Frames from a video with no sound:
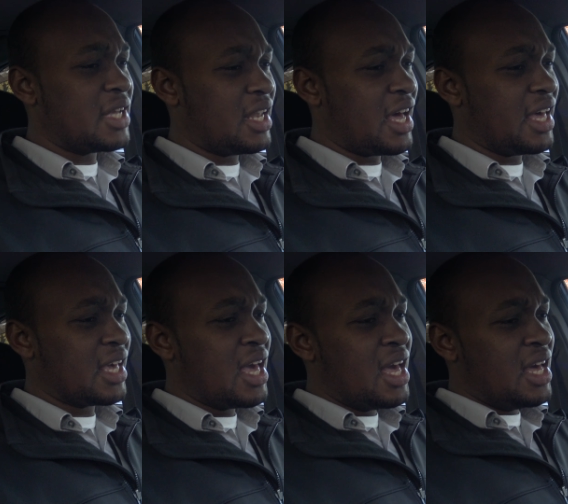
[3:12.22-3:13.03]
at like
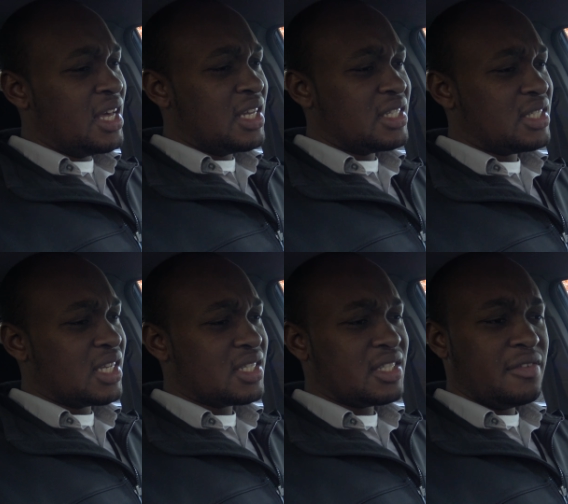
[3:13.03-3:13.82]

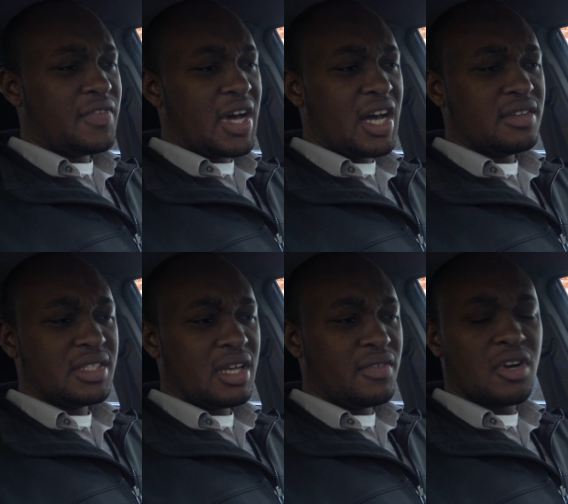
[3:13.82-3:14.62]
65,
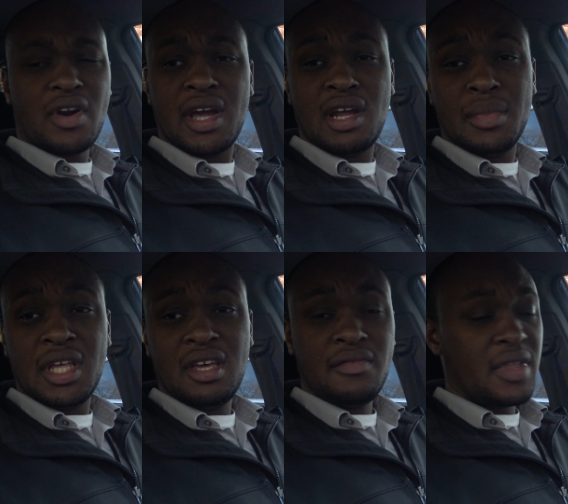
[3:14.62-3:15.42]
7 grand, I
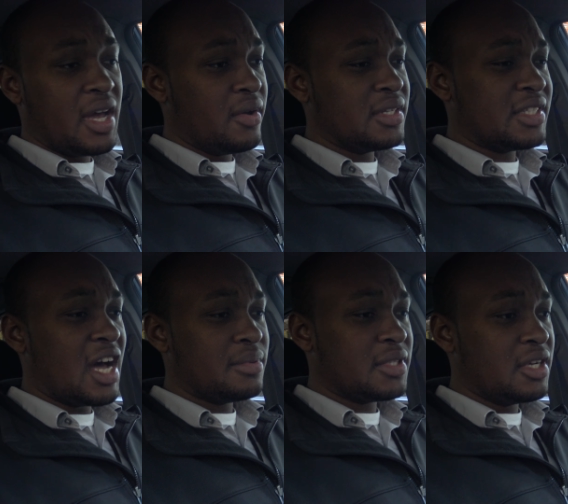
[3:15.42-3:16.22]
believe. Now it
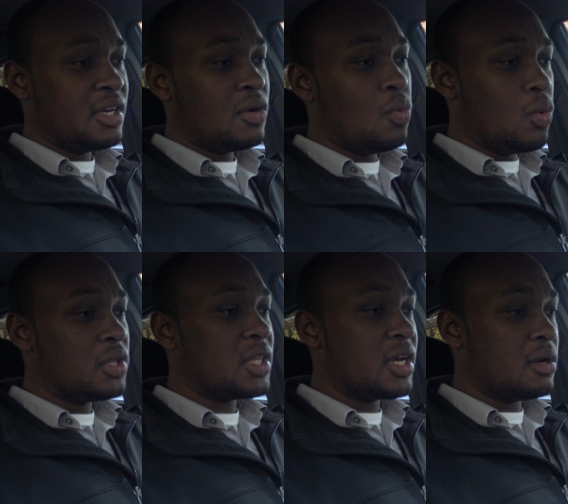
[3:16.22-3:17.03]
stops there.
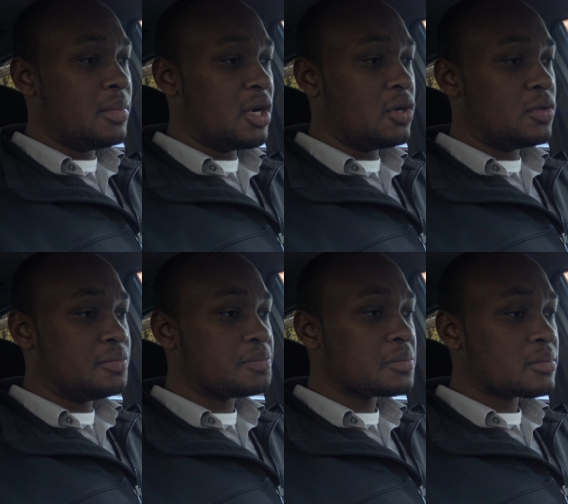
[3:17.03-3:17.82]
One thing about
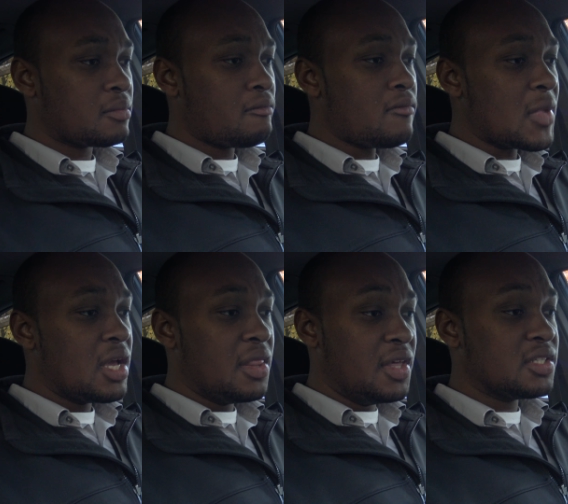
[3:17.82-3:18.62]

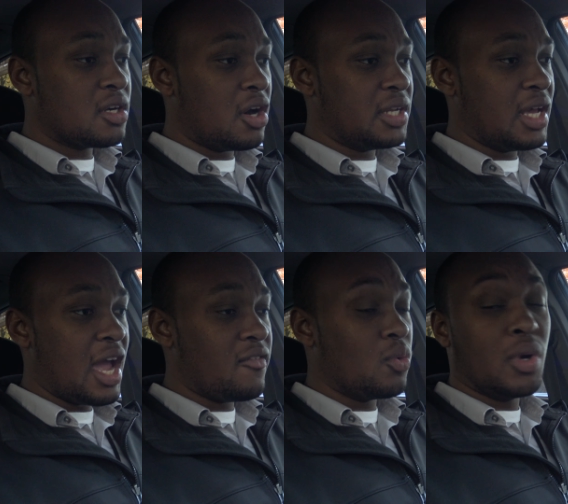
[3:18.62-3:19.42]
this car that
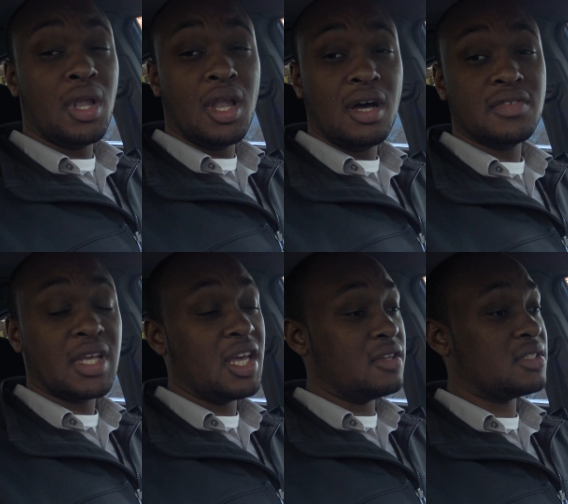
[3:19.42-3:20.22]
everyone loves
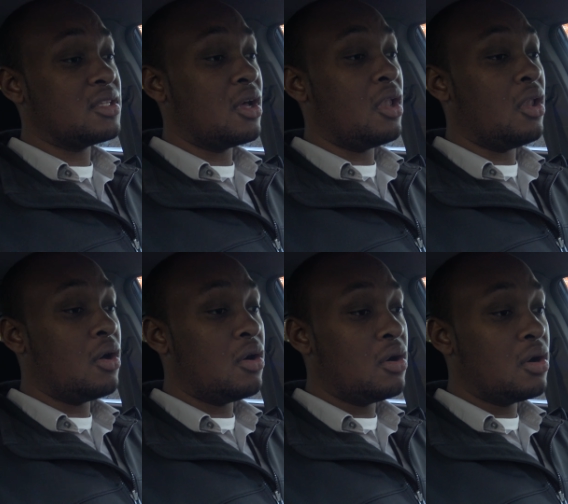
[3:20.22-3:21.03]
is the
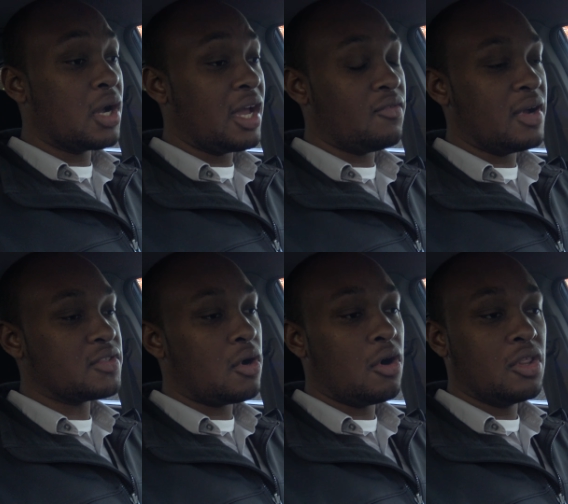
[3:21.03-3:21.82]
long, it
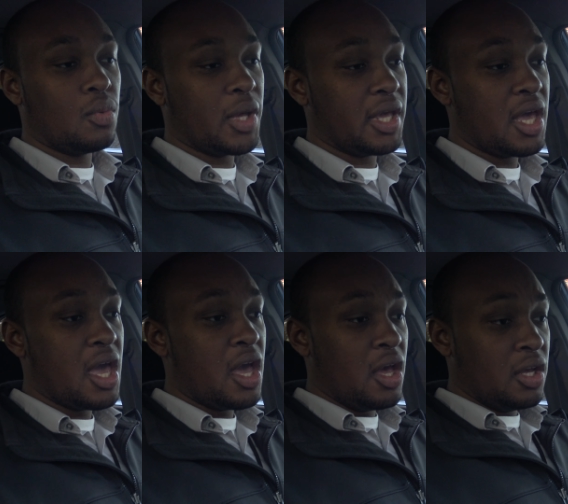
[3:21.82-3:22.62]
reps all the way
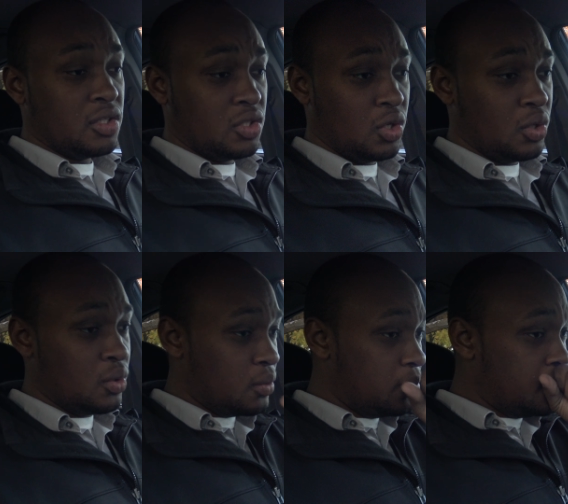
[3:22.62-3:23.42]
to